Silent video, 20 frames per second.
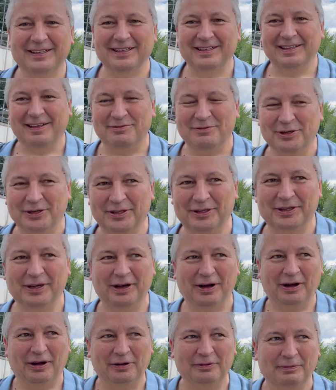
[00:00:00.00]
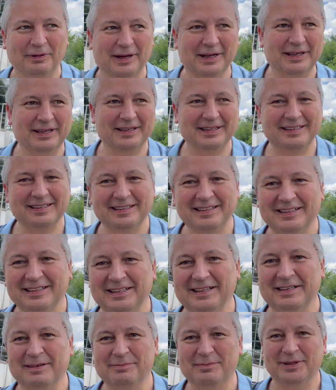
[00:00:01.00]
They've done it the hard way,
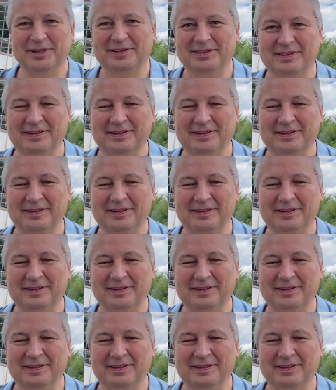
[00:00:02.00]
but